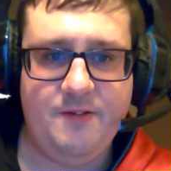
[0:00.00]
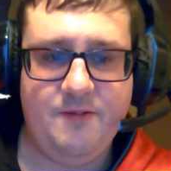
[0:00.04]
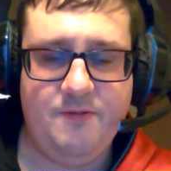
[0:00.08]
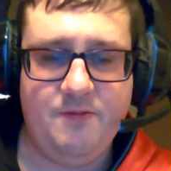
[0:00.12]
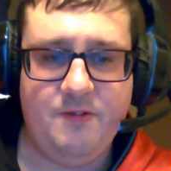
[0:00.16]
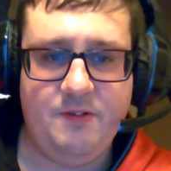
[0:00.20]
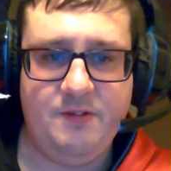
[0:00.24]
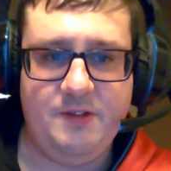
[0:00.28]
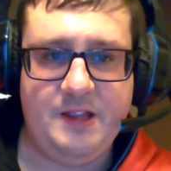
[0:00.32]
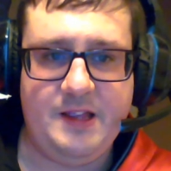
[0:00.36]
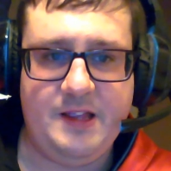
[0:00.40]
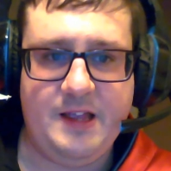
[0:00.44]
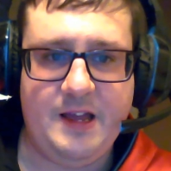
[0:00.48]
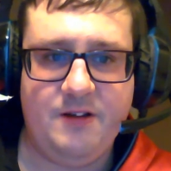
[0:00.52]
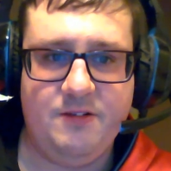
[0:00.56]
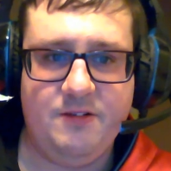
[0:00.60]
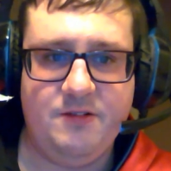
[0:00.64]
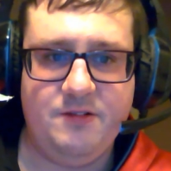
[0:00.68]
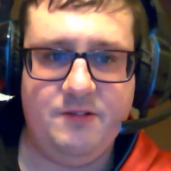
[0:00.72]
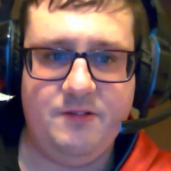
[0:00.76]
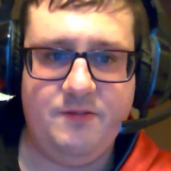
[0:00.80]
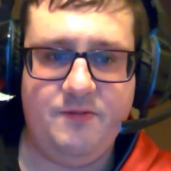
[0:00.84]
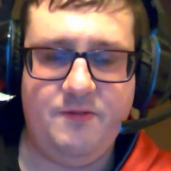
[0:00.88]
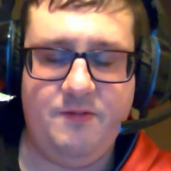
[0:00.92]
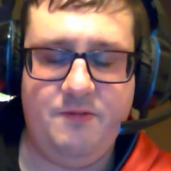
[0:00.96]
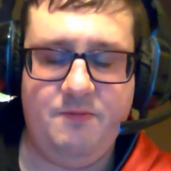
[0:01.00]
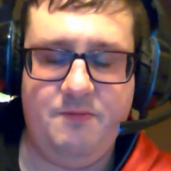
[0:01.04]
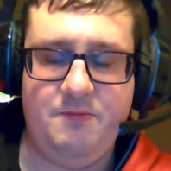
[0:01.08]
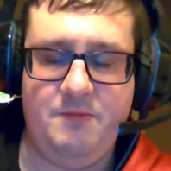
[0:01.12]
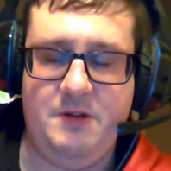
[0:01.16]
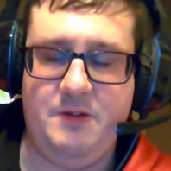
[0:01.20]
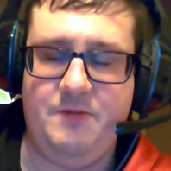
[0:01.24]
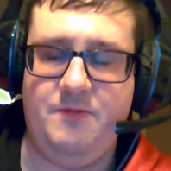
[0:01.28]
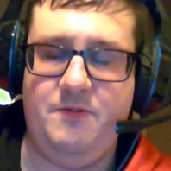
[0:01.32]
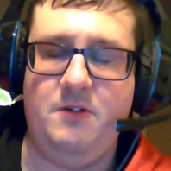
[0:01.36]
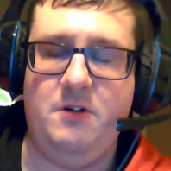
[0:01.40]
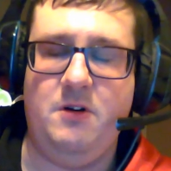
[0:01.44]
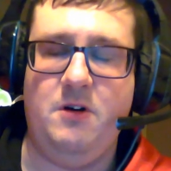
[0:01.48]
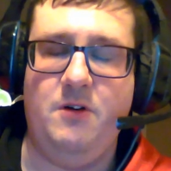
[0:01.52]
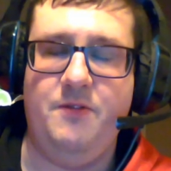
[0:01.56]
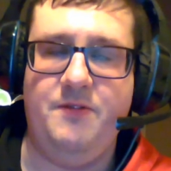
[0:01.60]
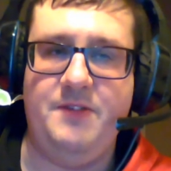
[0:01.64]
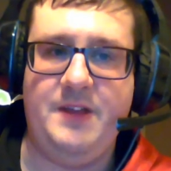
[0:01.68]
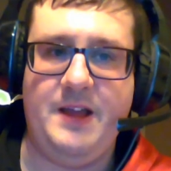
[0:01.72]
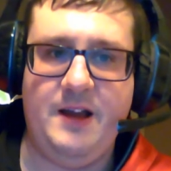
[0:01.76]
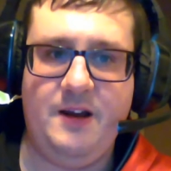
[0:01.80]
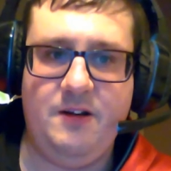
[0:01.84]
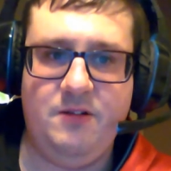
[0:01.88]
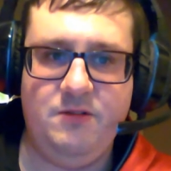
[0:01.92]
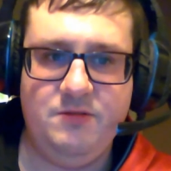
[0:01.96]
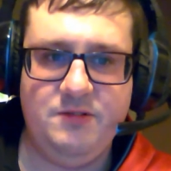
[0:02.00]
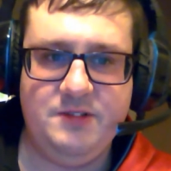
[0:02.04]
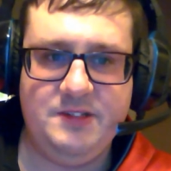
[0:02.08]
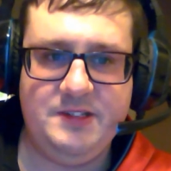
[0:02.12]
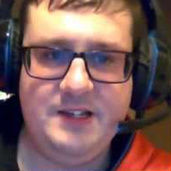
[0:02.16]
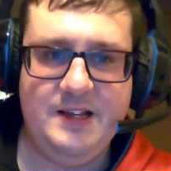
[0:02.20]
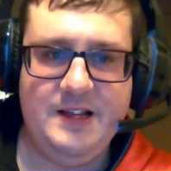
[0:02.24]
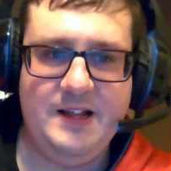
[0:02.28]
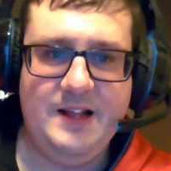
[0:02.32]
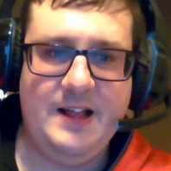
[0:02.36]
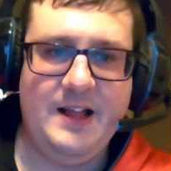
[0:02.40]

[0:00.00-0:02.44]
from the Nows,